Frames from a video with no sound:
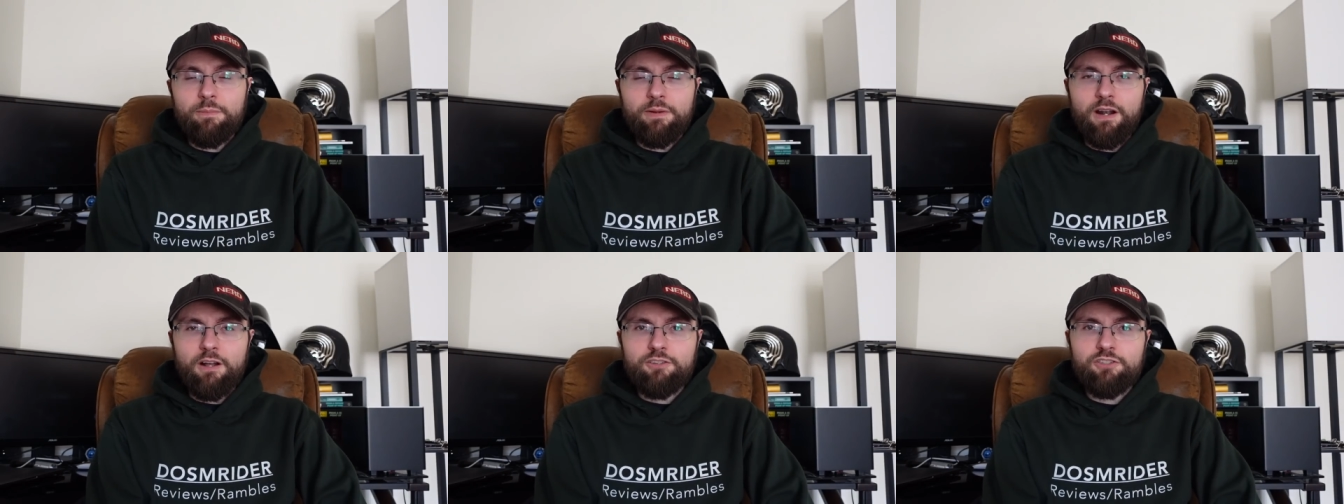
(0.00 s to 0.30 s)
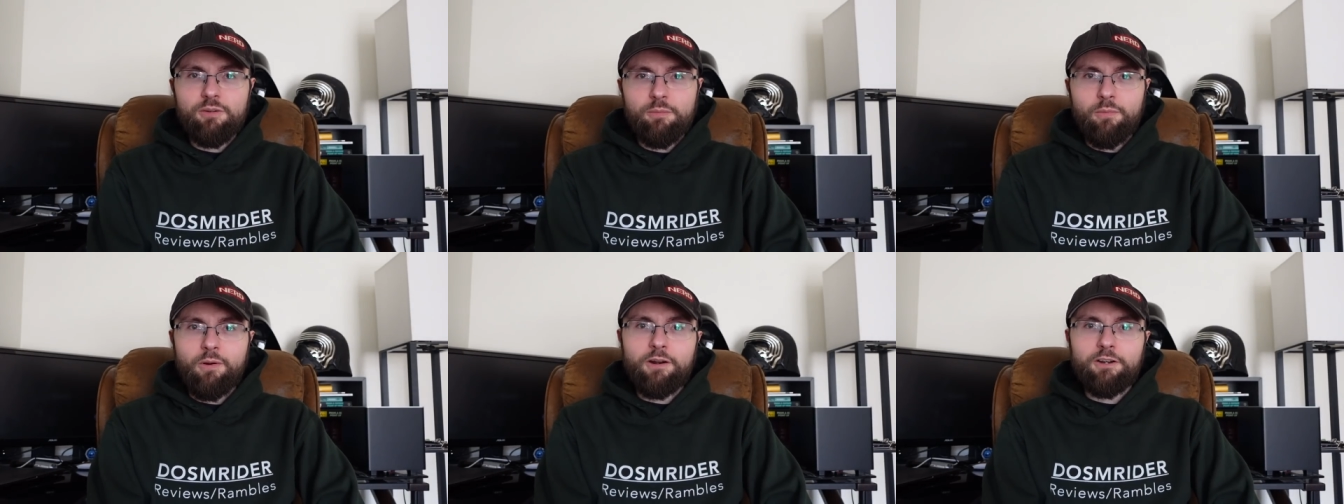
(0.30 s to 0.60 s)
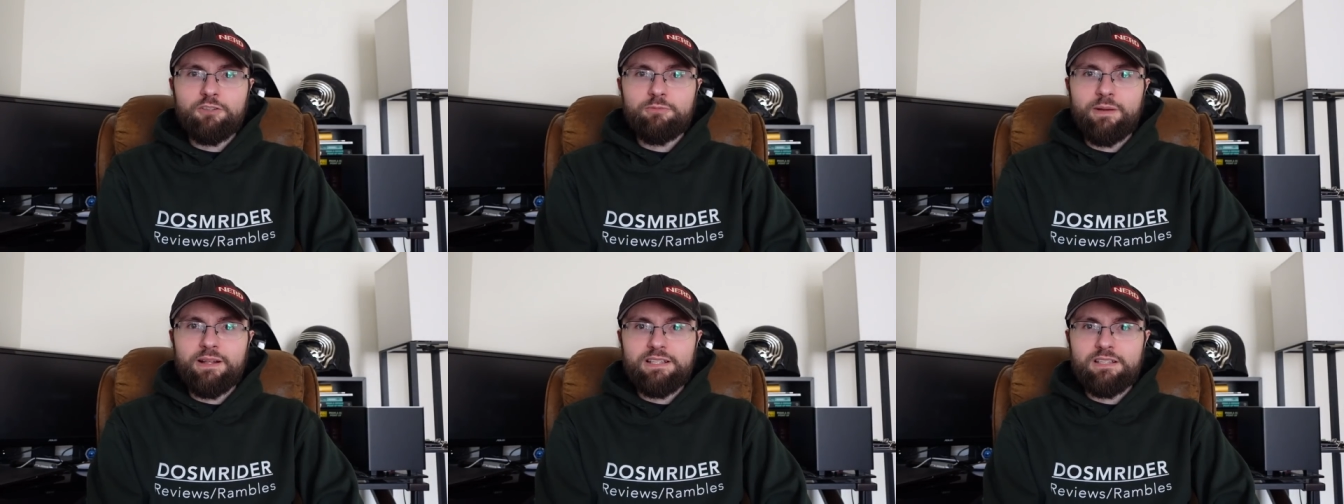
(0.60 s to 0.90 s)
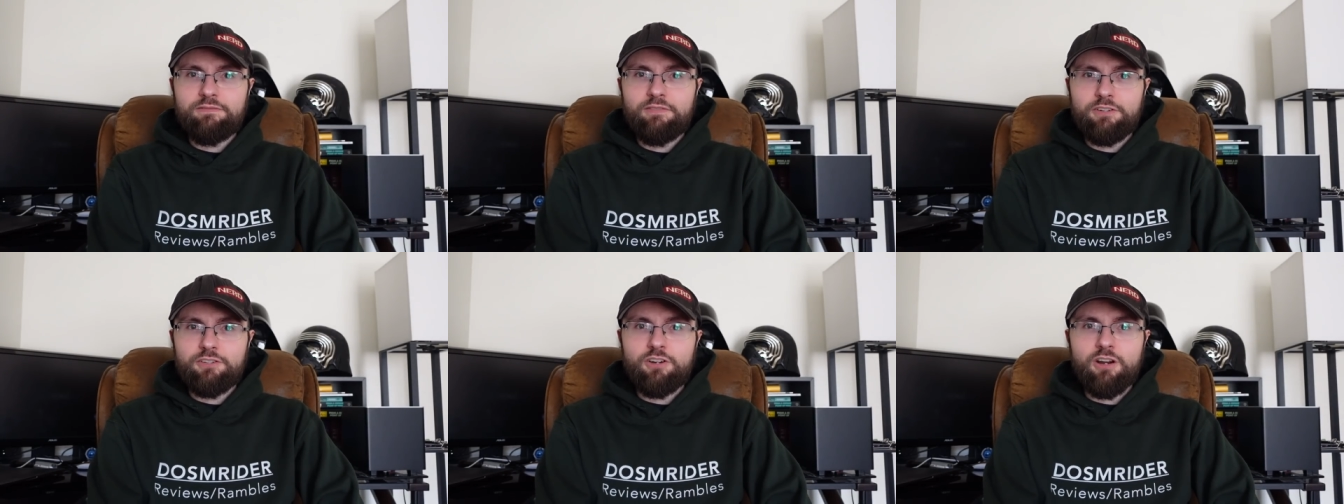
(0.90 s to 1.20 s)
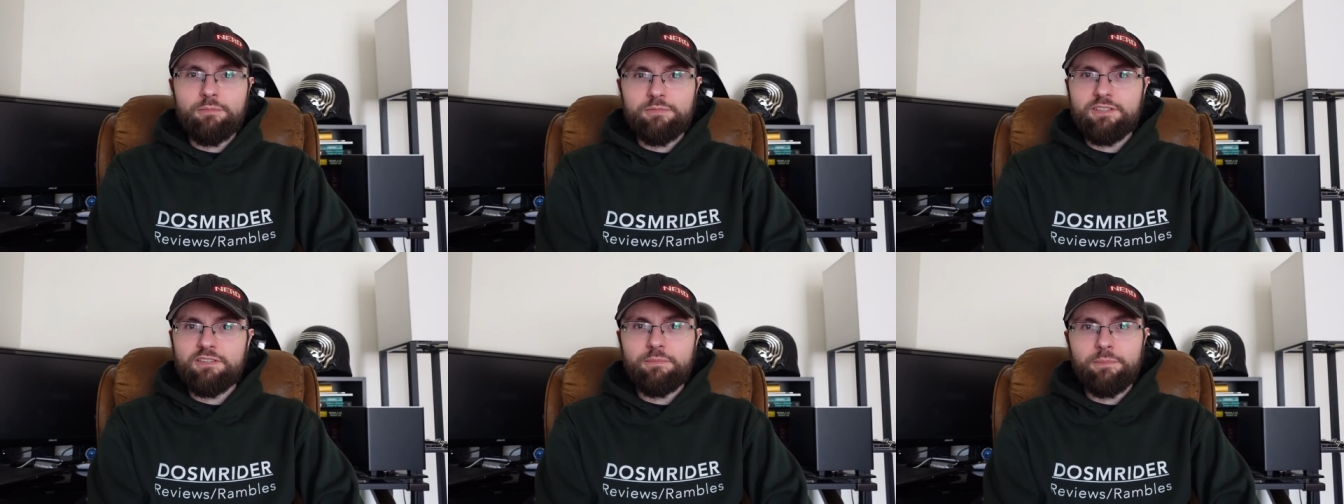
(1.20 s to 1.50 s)
but also more expensive in
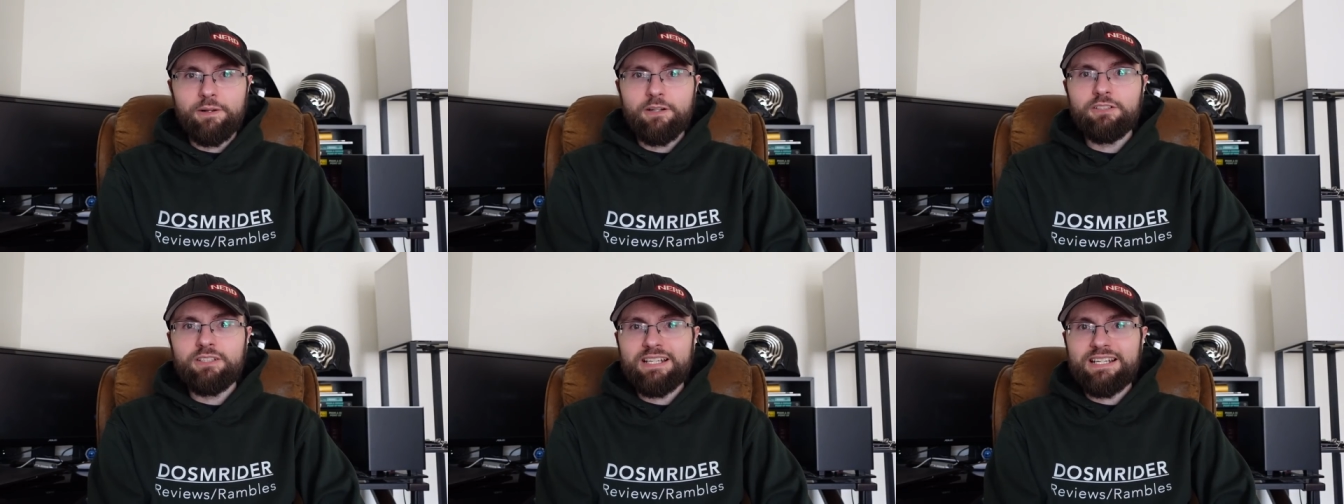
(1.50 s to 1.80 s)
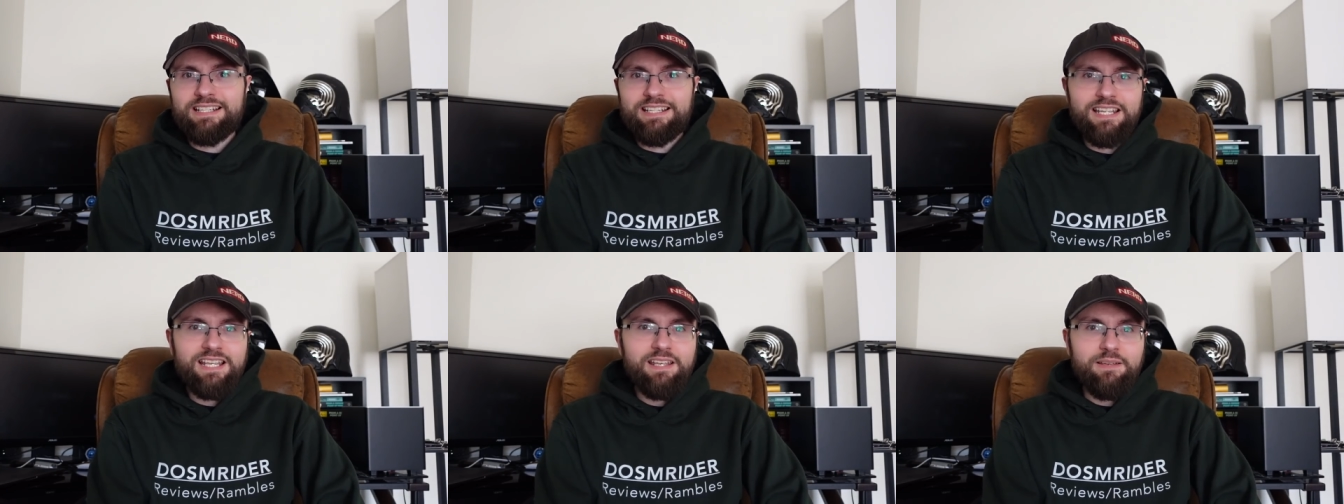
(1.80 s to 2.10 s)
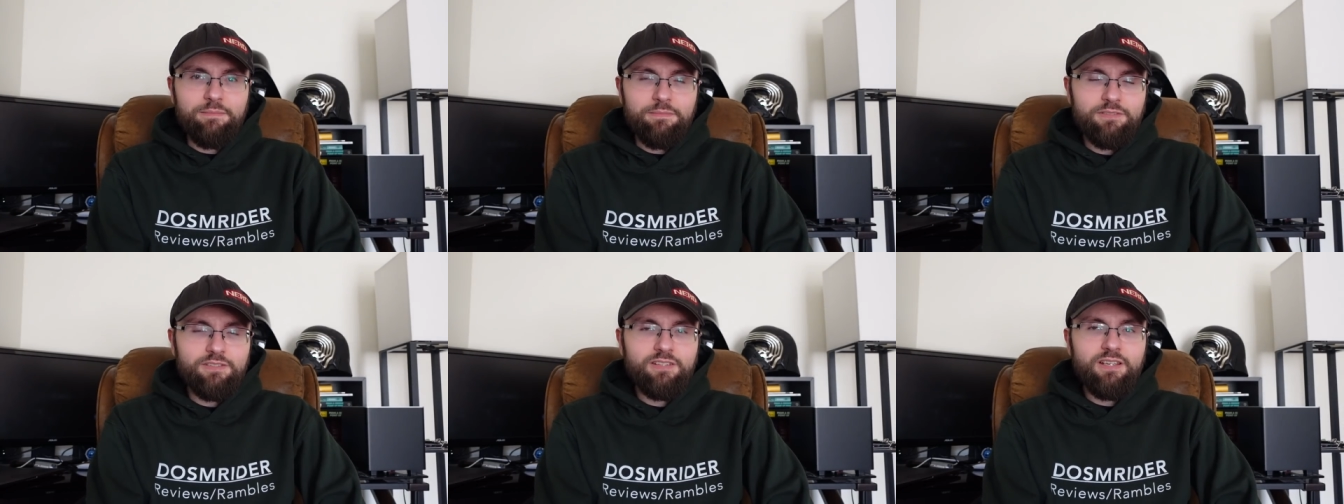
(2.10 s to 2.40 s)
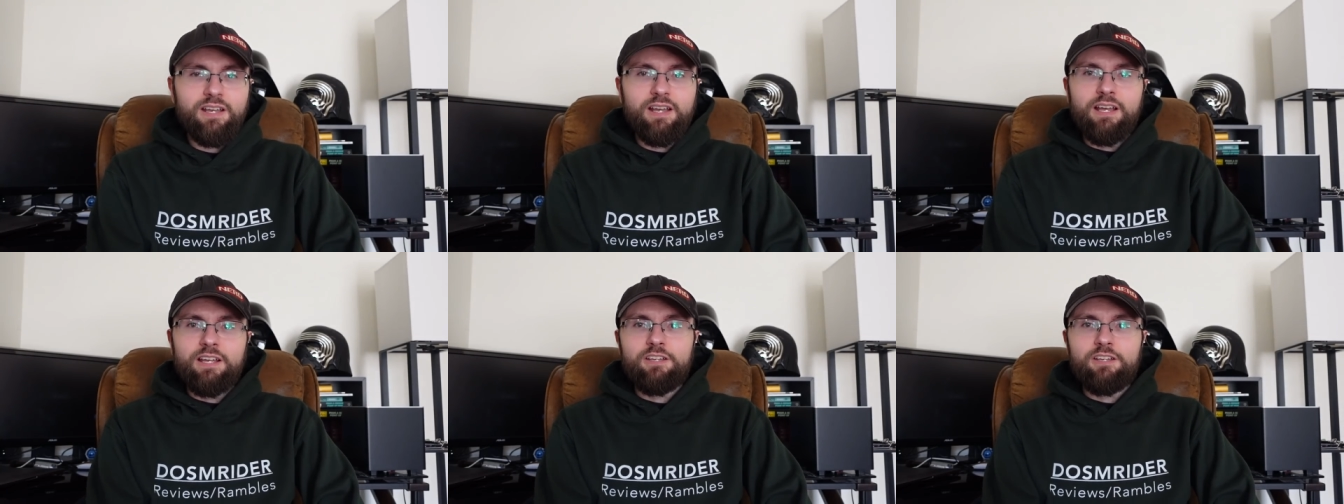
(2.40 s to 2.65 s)
terms of building teams.